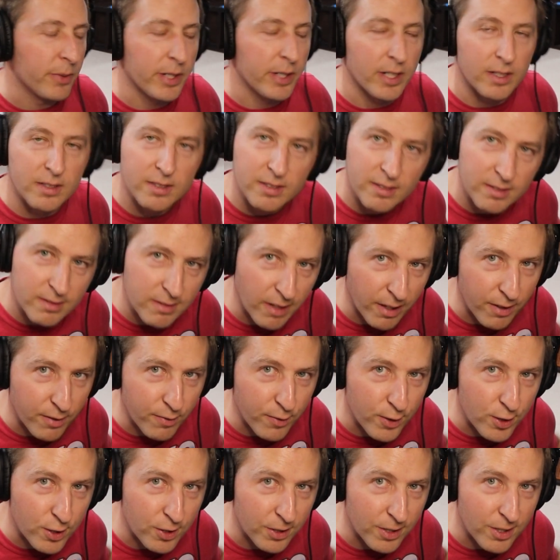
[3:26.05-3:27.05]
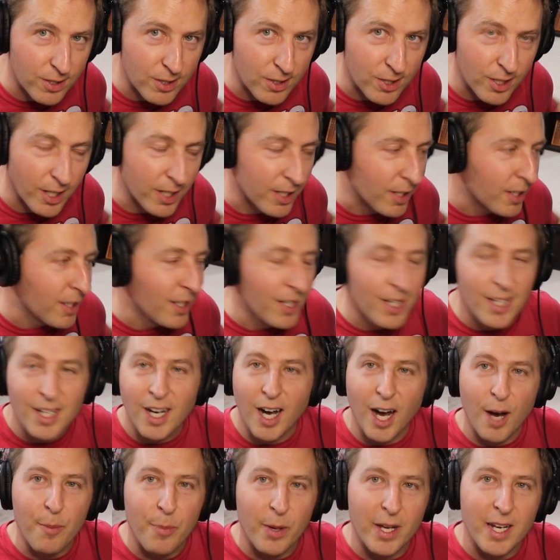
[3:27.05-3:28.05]
Well, unofficially in China,
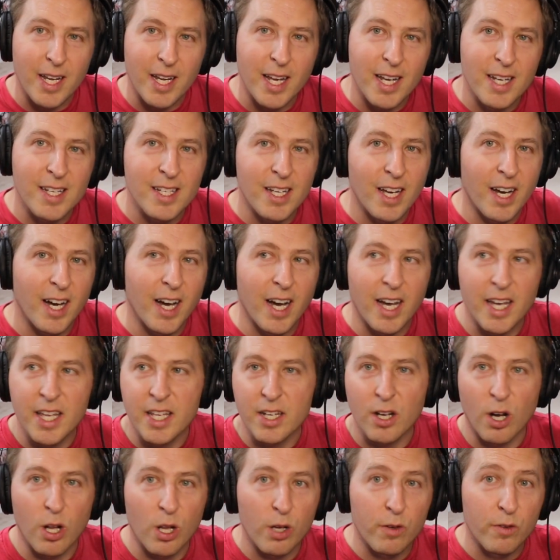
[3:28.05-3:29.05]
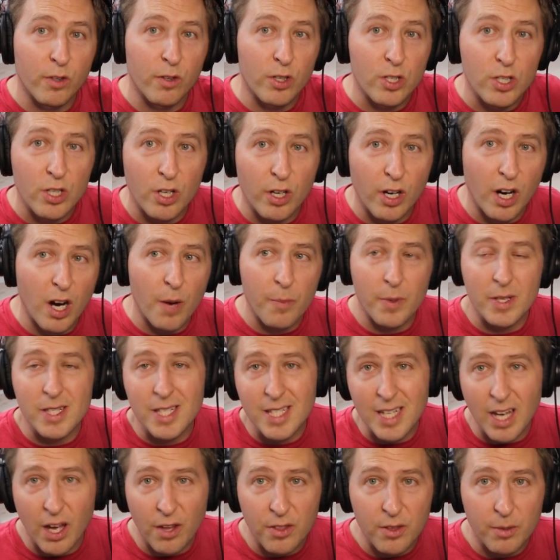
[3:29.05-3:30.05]
uh, but India and all over Europe and
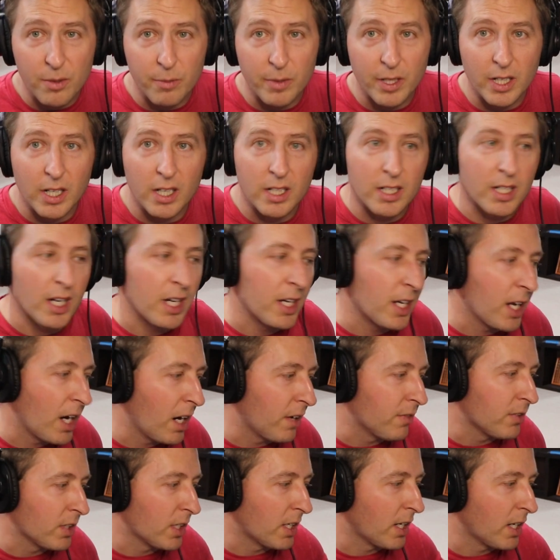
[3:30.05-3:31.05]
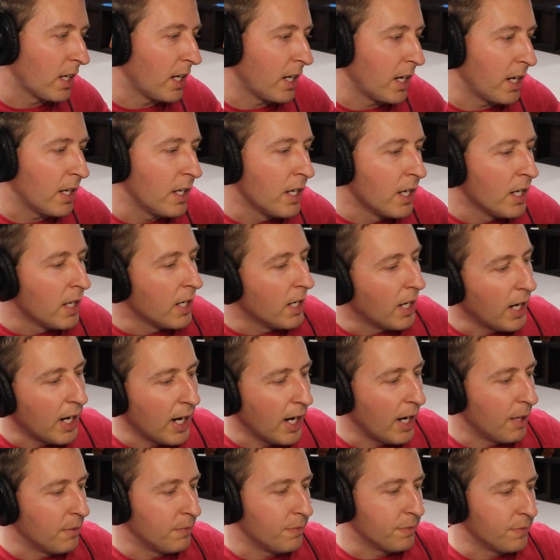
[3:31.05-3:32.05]
South America and Africa,
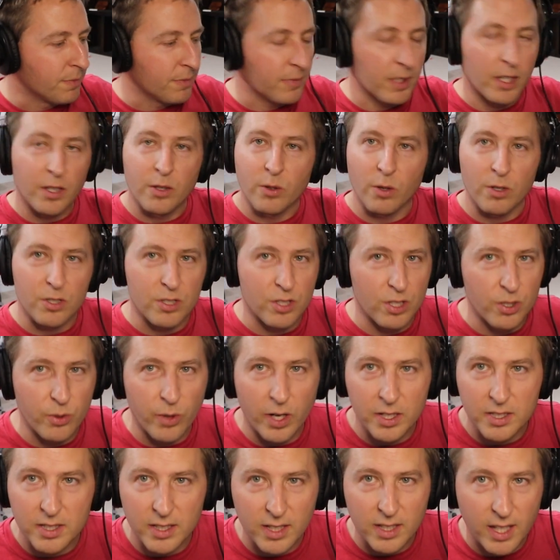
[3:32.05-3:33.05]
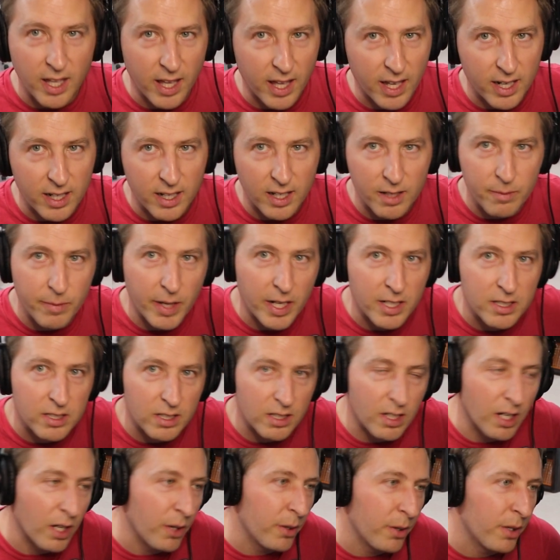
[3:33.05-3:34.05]
um, and of course the US and Canada and
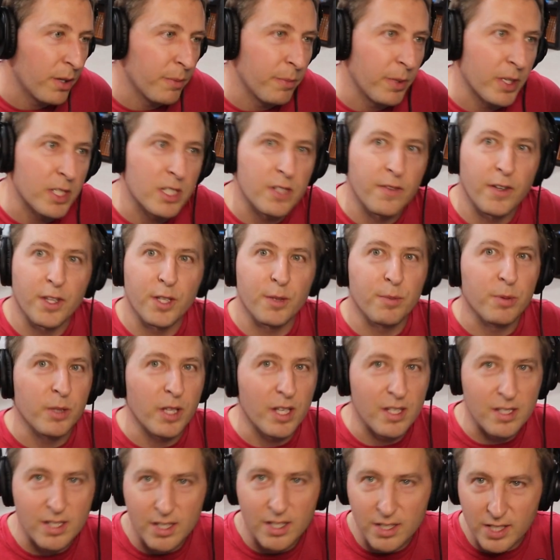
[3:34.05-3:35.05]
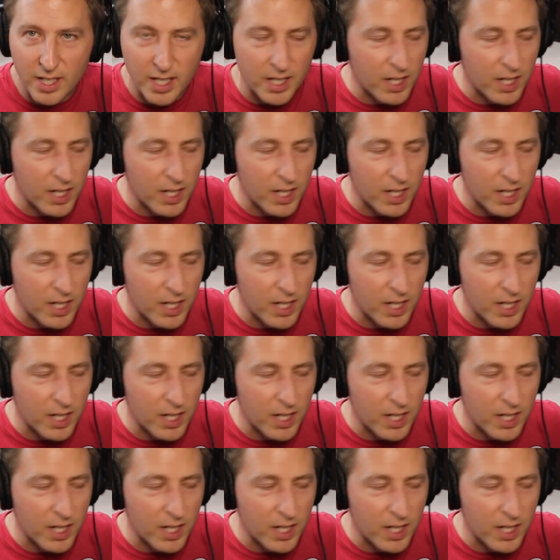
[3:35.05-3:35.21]
Mexico and a bunch of other places.